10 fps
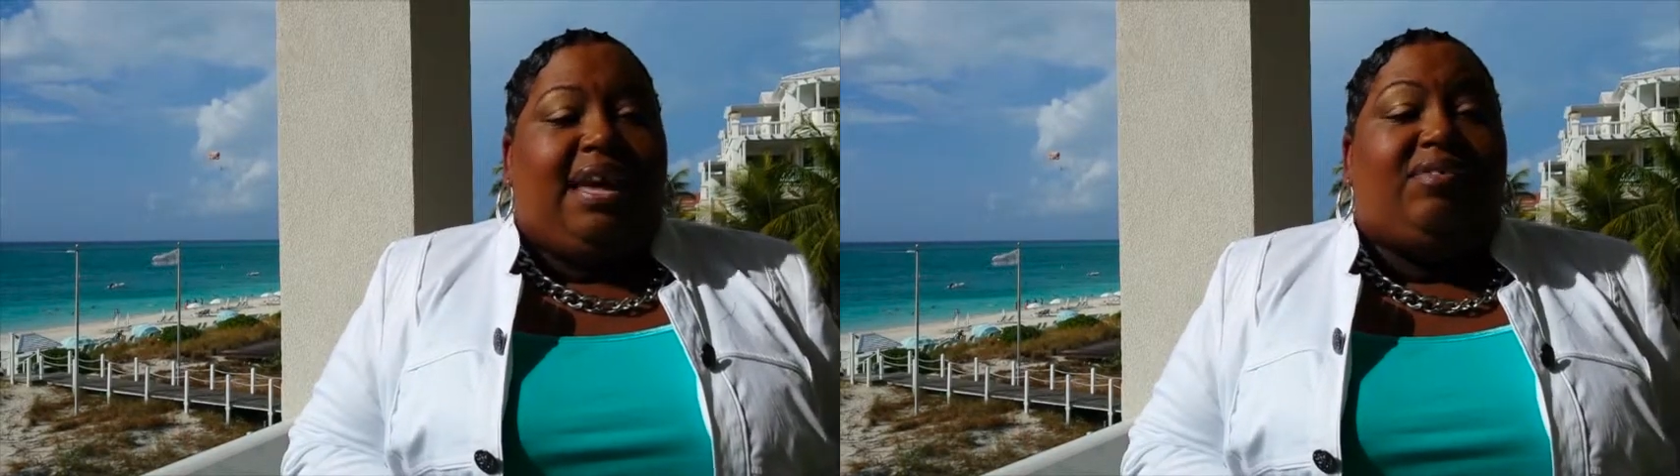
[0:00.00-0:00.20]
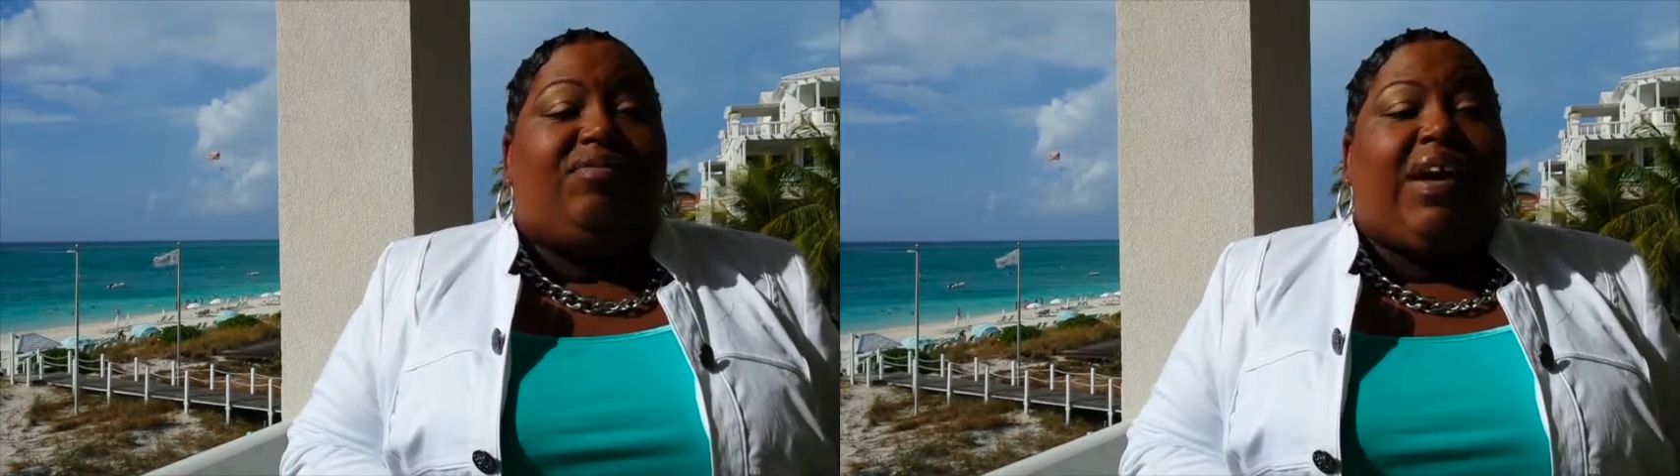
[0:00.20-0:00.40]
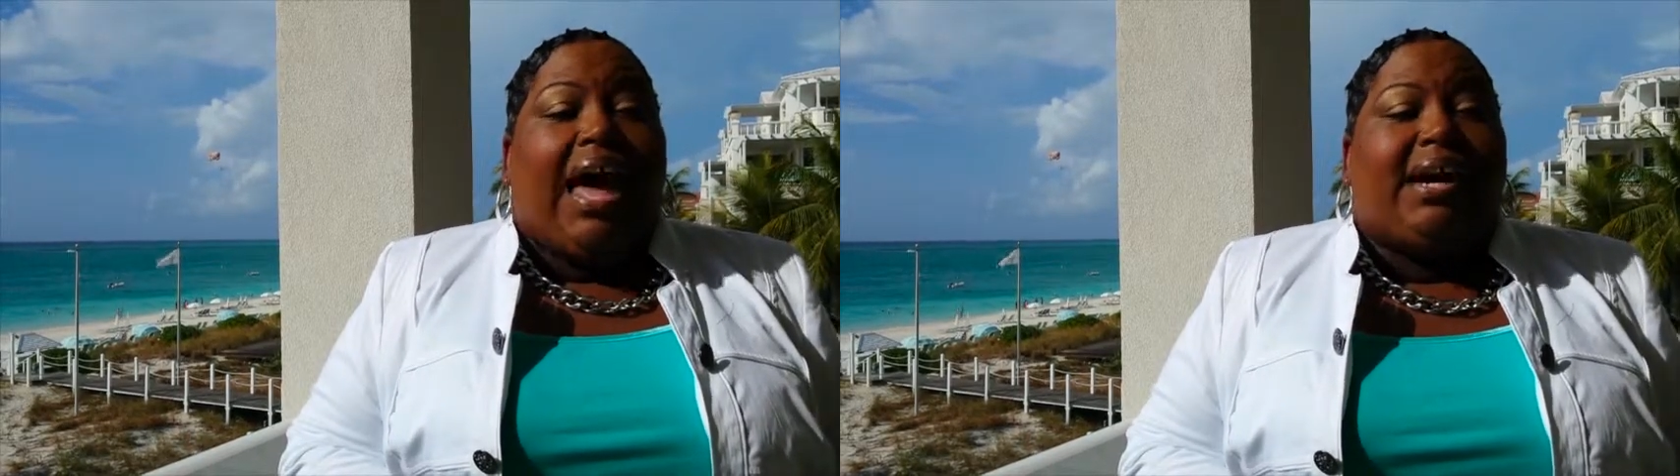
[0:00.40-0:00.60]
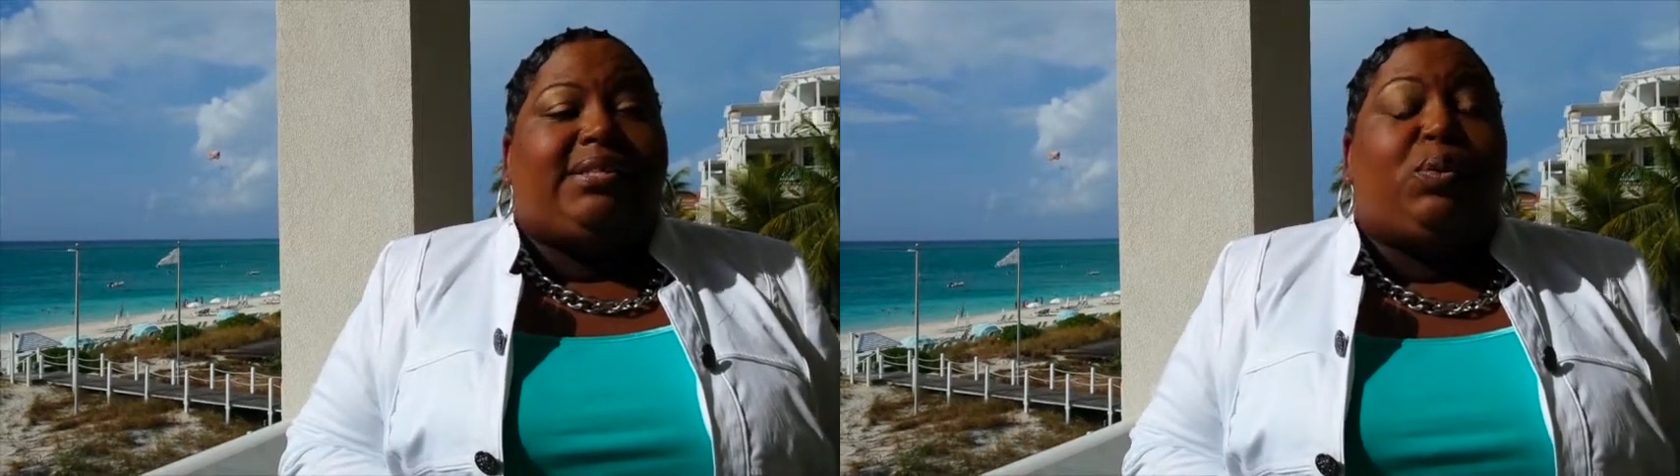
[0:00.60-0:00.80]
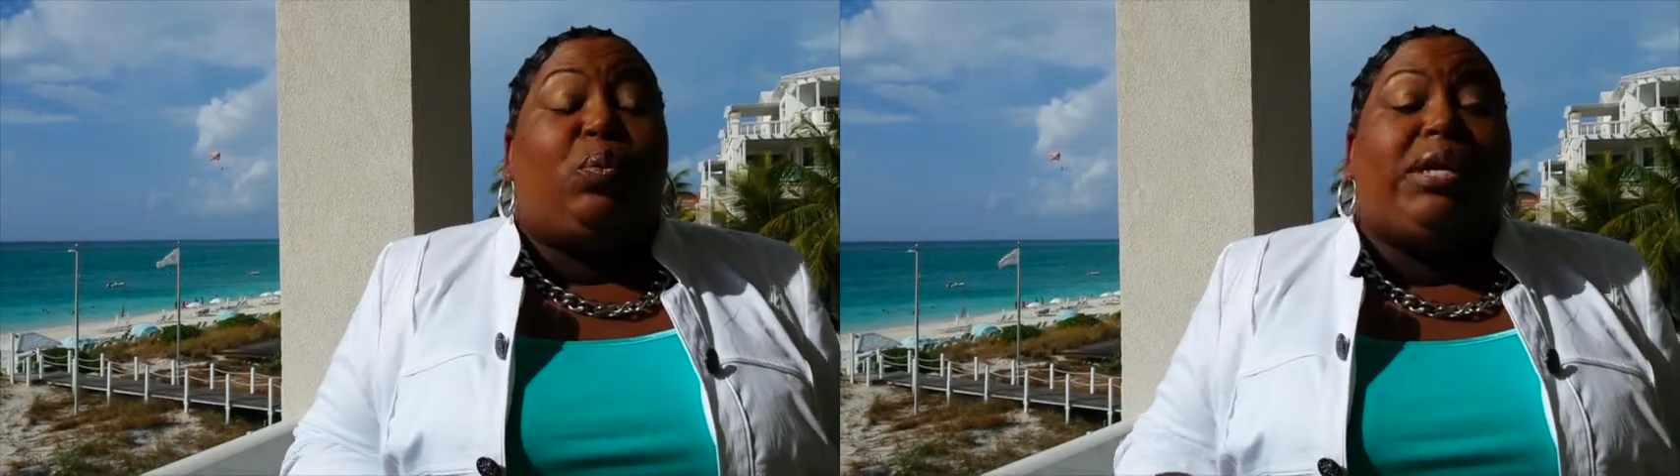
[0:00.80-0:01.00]
In fact,
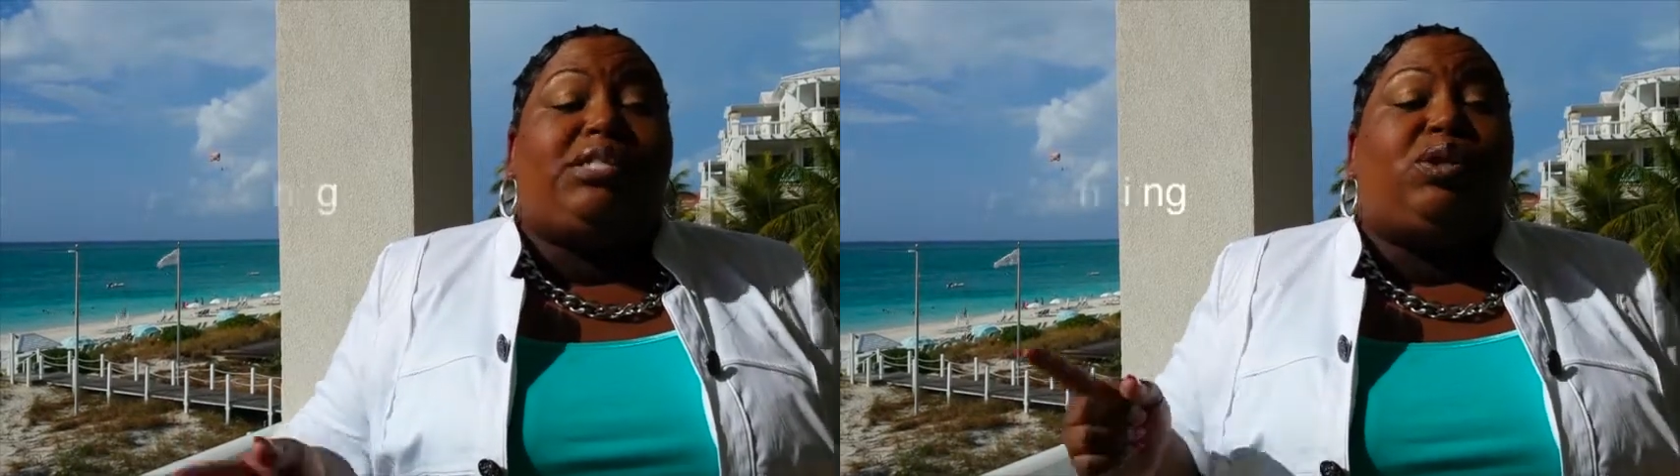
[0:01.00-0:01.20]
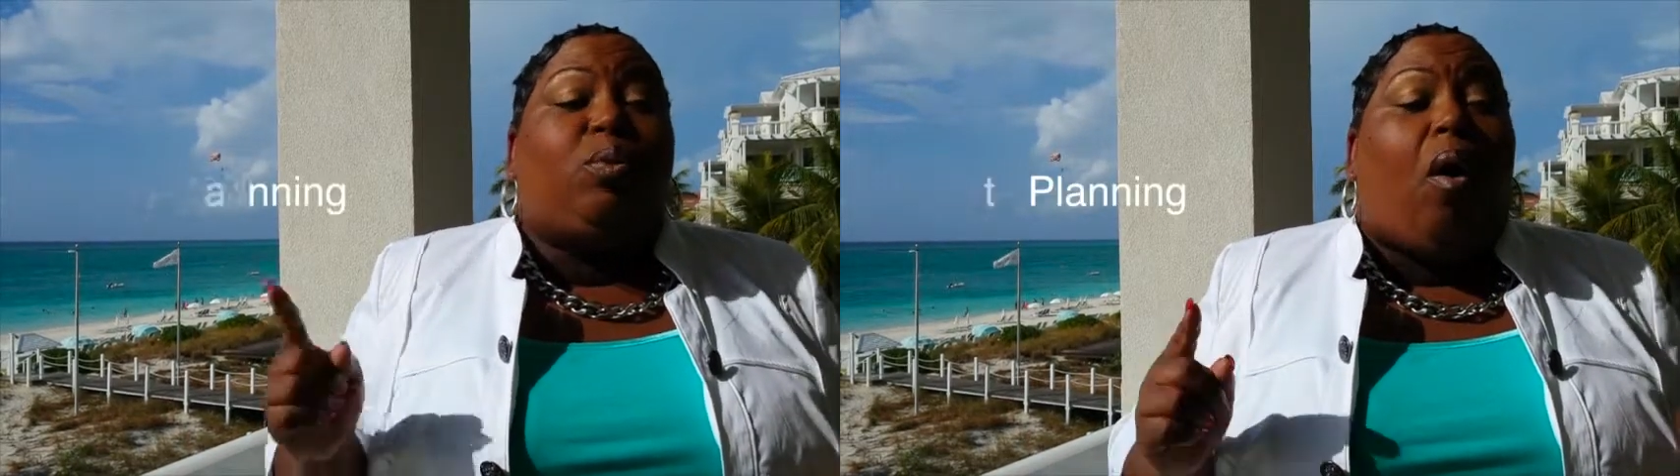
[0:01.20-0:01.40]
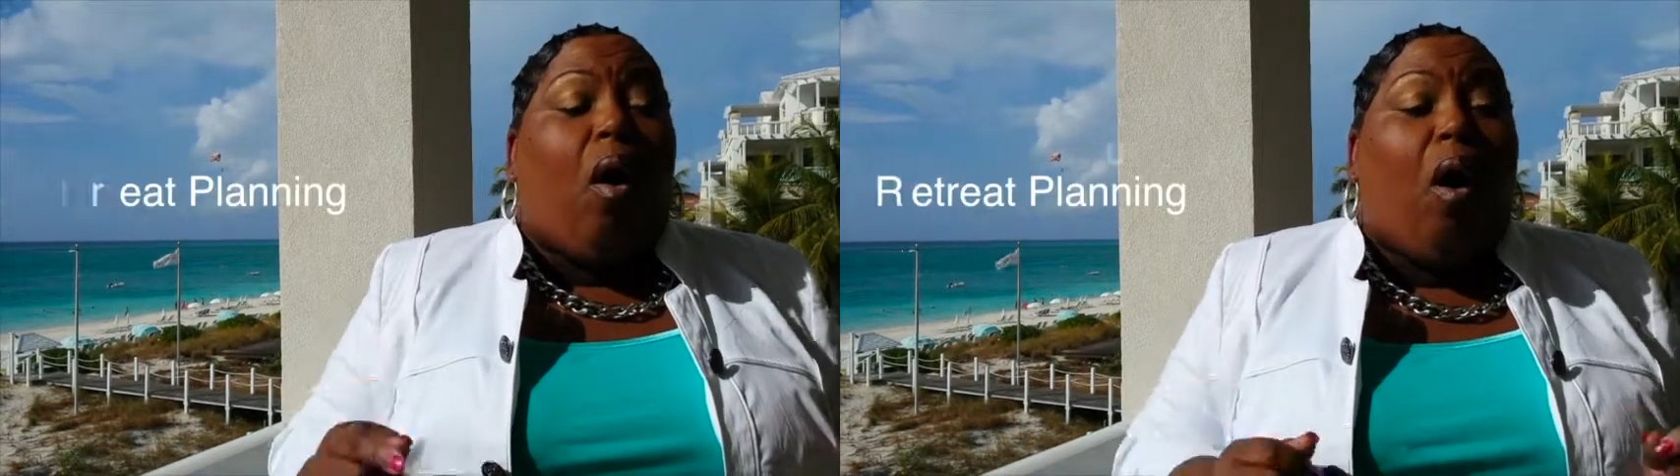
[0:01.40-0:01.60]
we do